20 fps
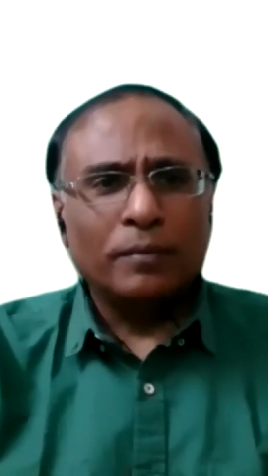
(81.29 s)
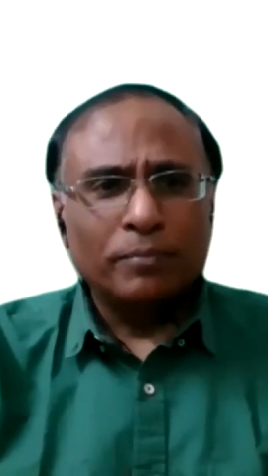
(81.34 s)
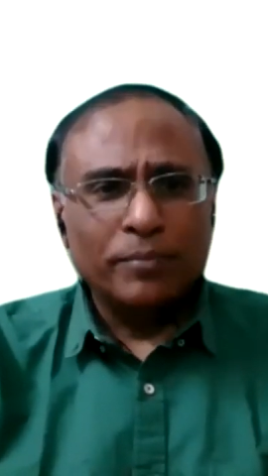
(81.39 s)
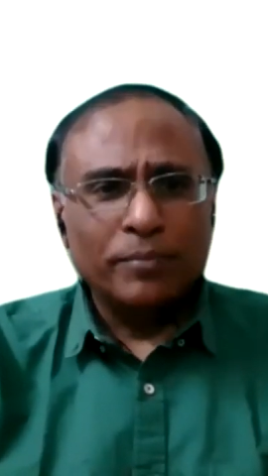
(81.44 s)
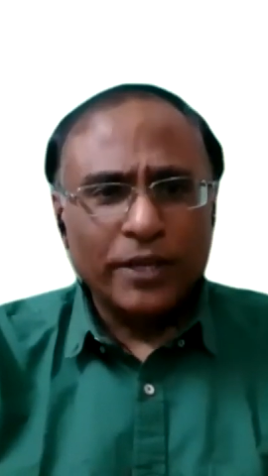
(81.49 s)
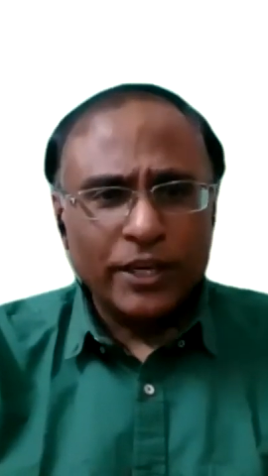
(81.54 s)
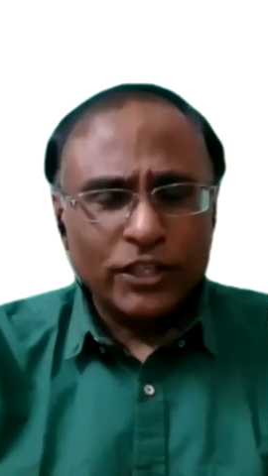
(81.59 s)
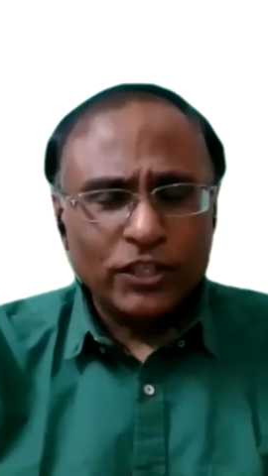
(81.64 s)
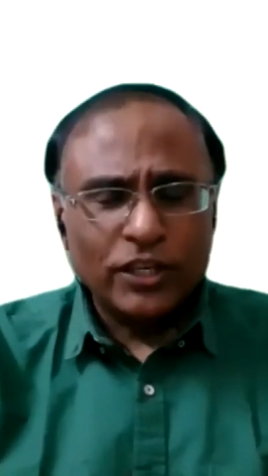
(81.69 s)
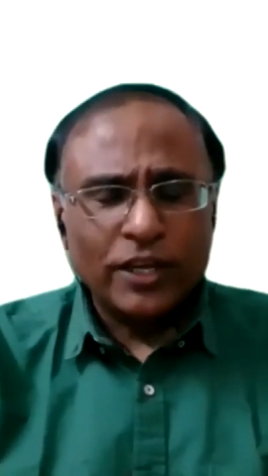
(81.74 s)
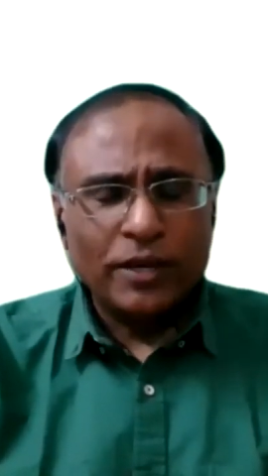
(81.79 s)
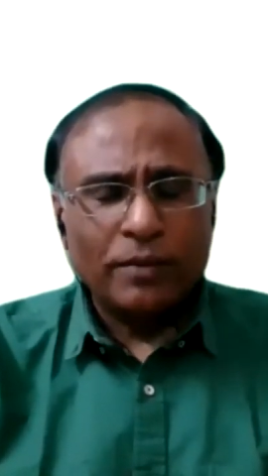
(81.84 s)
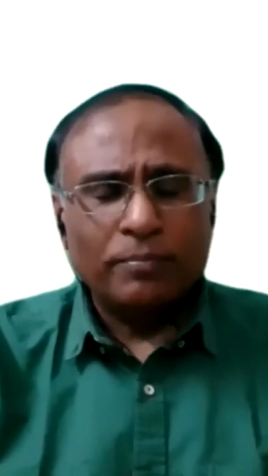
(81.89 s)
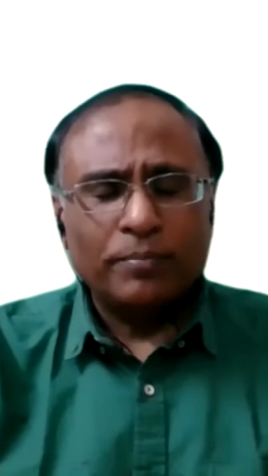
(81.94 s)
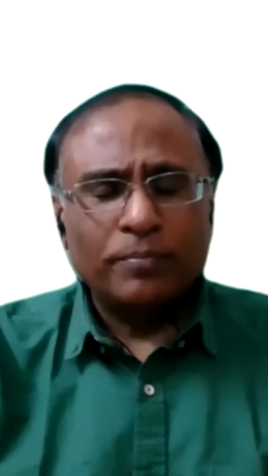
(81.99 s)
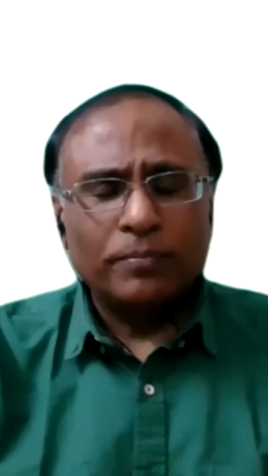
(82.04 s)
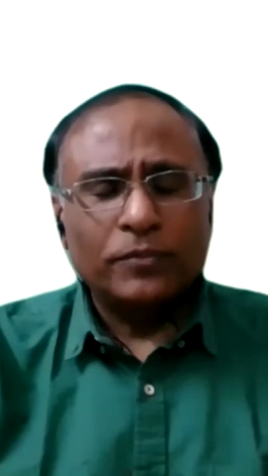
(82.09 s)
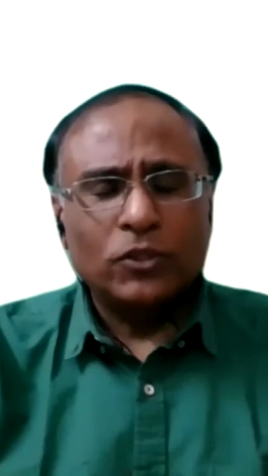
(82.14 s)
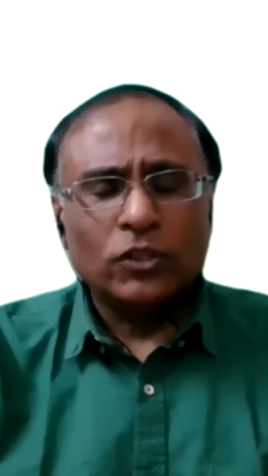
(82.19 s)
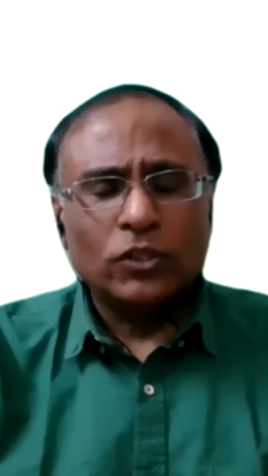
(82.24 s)

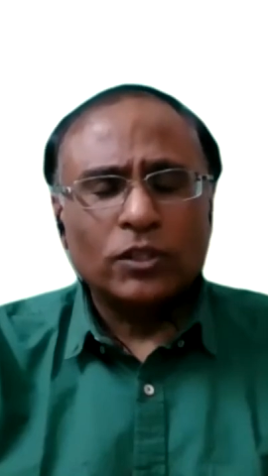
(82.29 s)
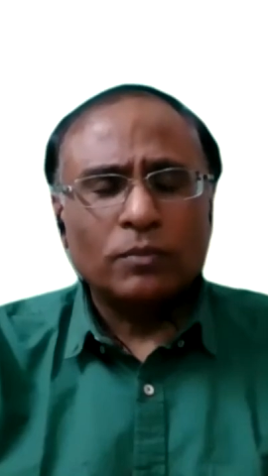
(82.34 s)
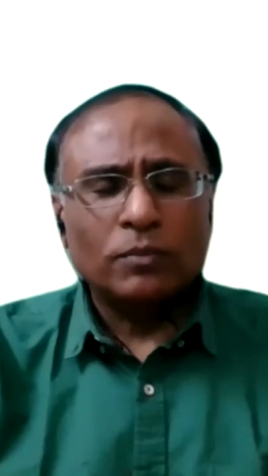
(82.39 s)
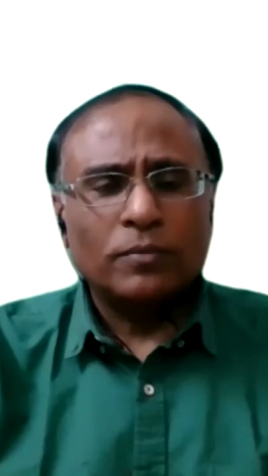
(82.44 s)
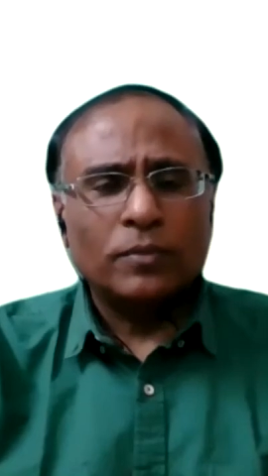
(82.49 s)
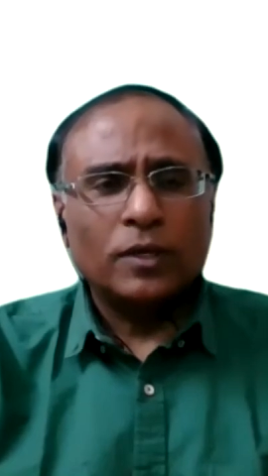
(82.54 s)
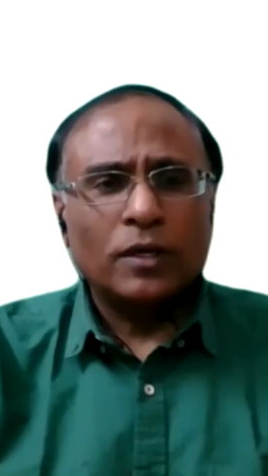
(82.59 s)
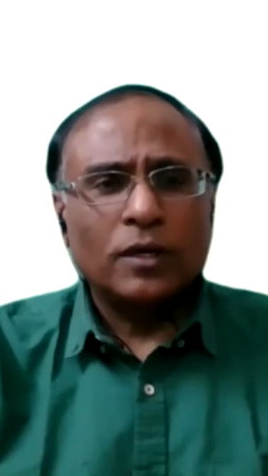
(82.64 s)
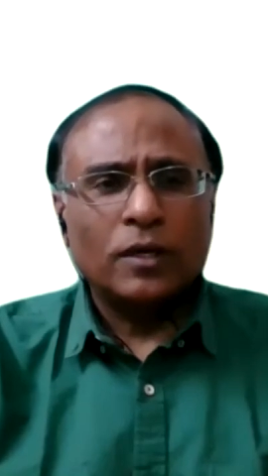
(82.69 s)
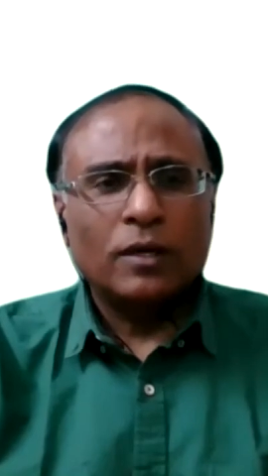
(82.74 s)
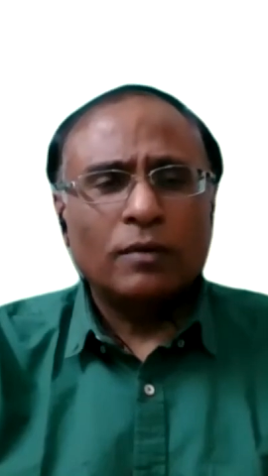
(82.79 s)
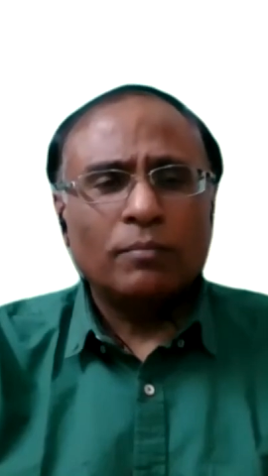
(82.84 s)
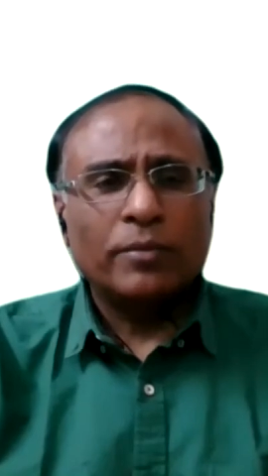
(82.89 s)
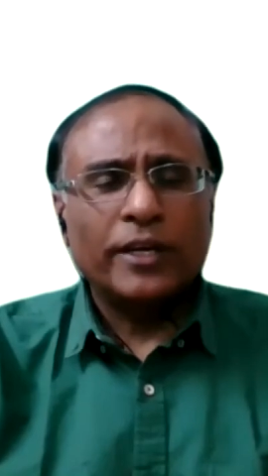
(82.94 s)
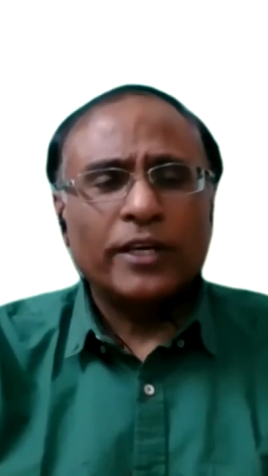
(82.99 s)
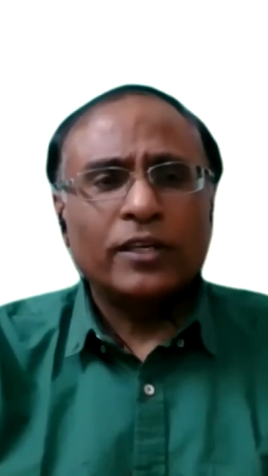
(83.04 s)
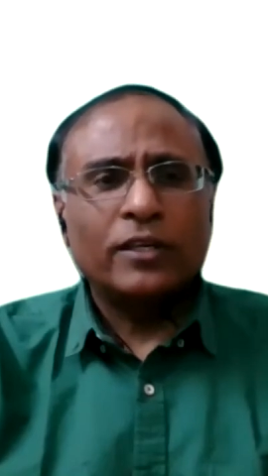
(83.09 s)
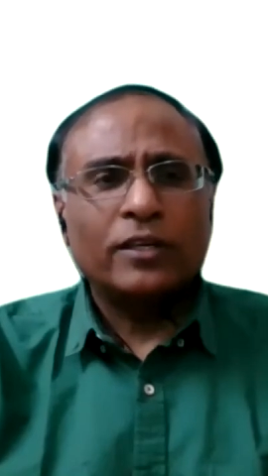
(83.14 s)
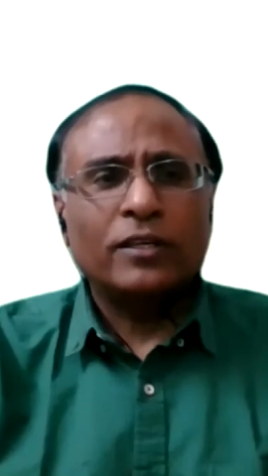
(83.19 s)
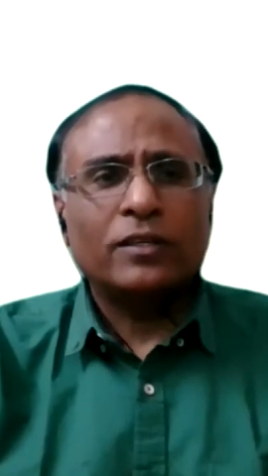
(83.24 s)
BSA Dr.
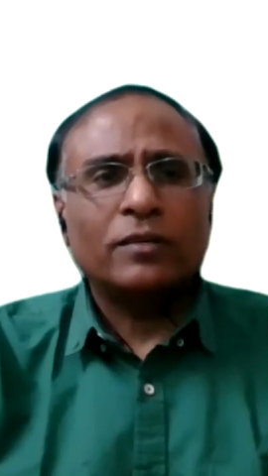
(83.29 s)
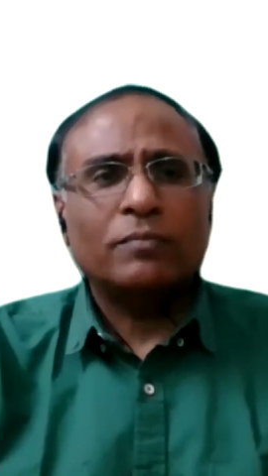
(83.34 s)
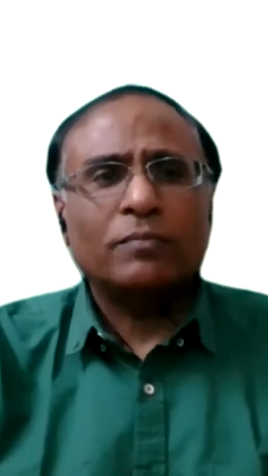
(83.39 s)
Ambedkar